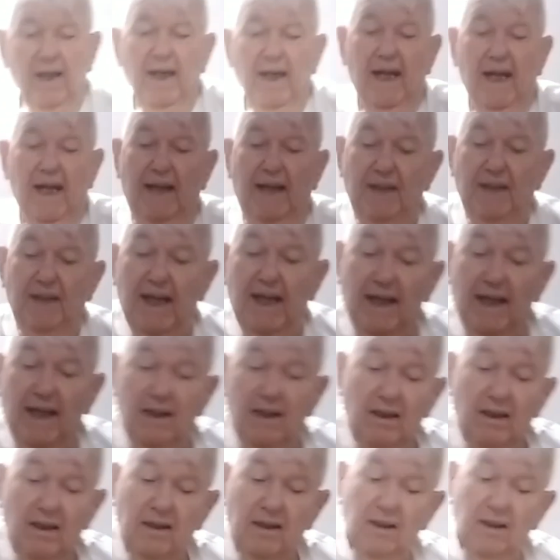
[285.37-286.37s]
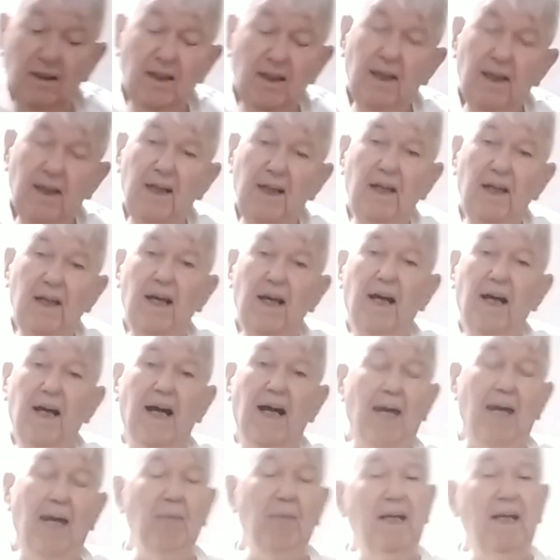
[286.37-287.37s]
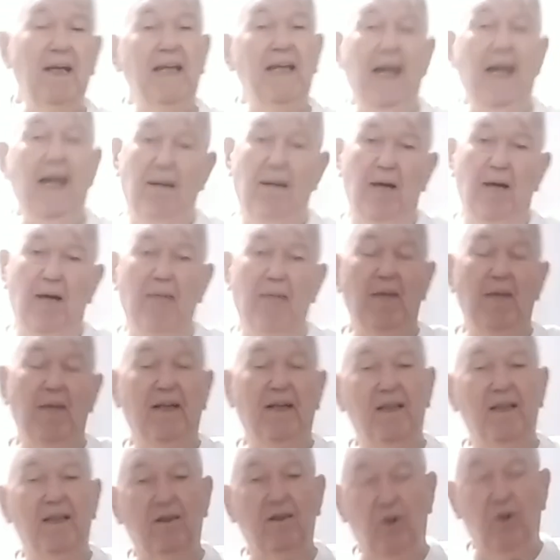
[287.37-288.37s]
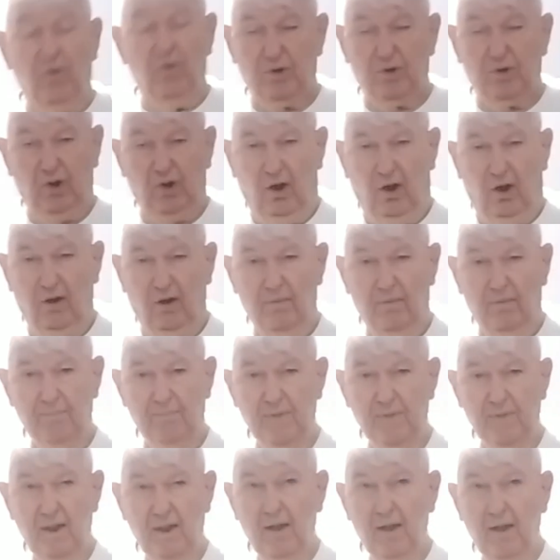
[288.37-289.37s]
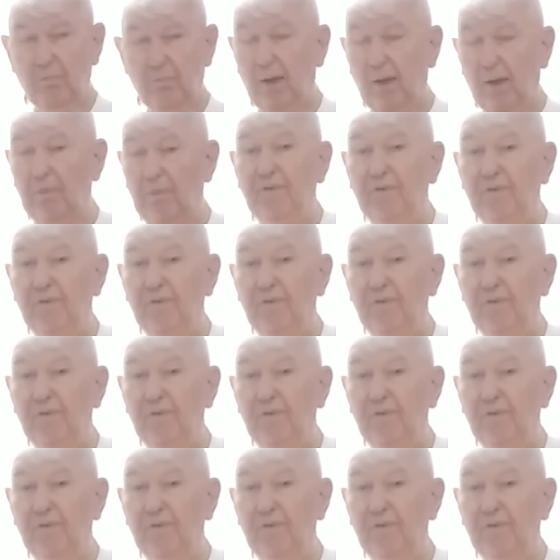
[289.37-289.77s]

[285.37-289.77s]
And then I make coleslaw probably